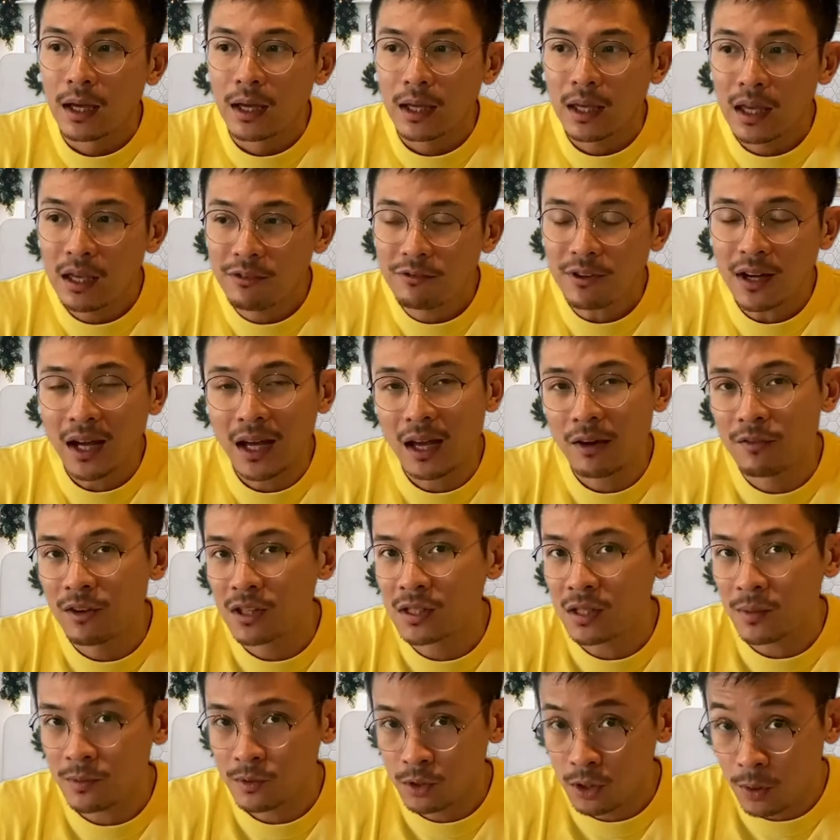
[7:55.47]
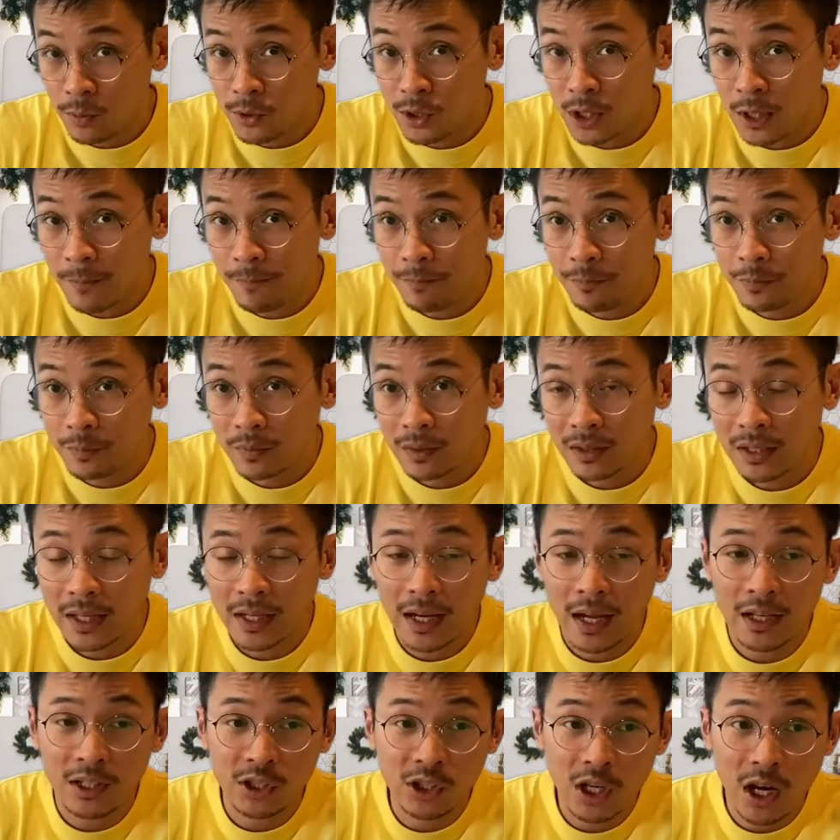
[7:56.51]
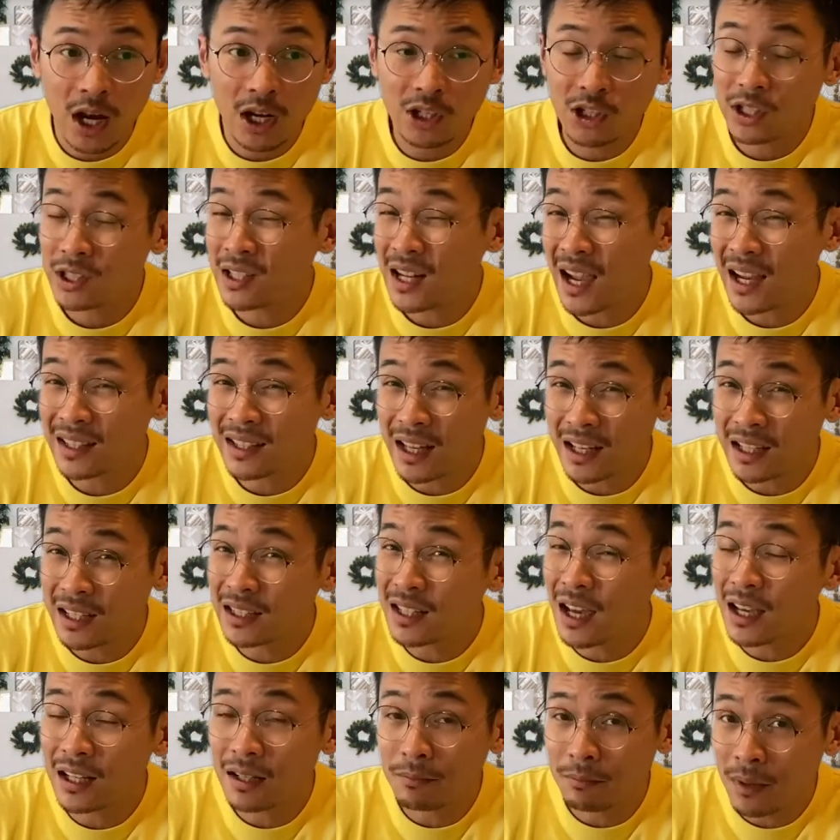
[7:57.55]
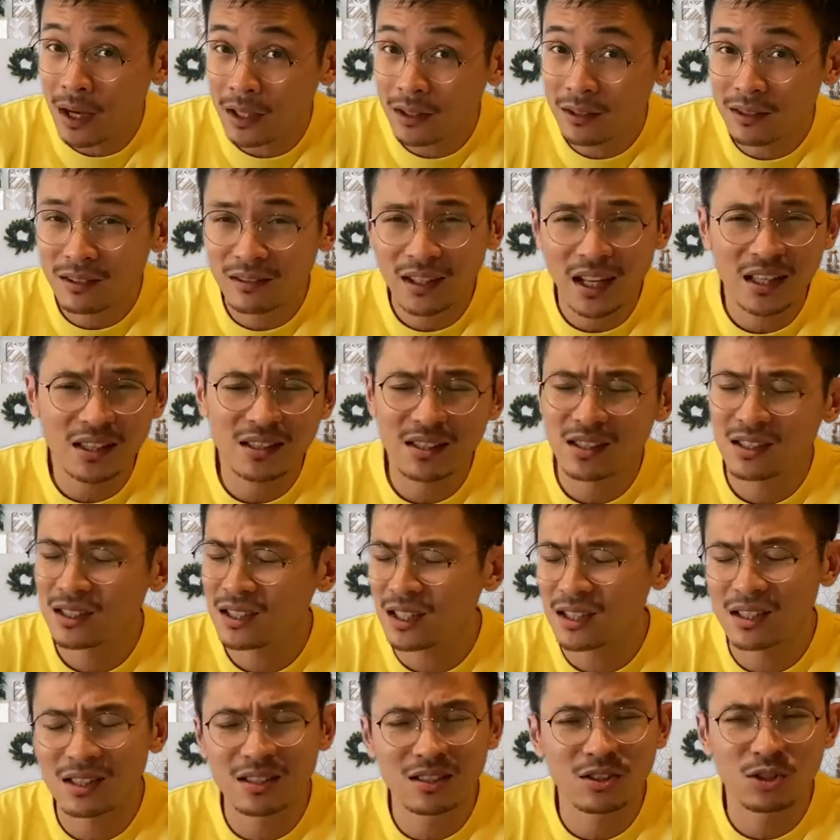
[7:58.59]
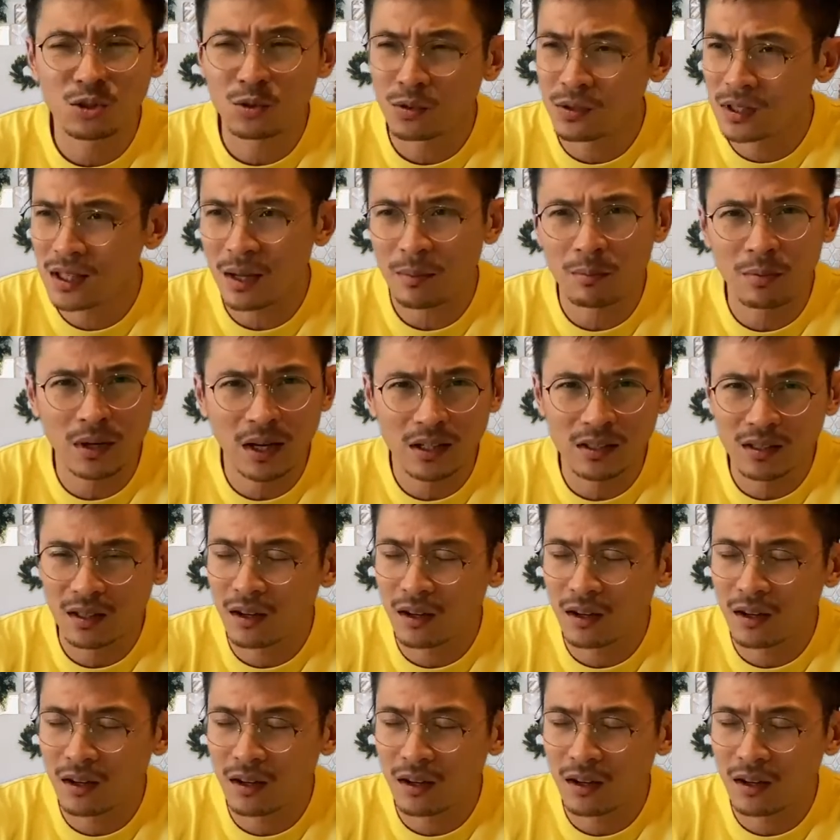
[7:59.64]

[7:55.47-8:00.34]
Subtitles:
If I have a subscription that I charge $9.99 a month, let's just use that price.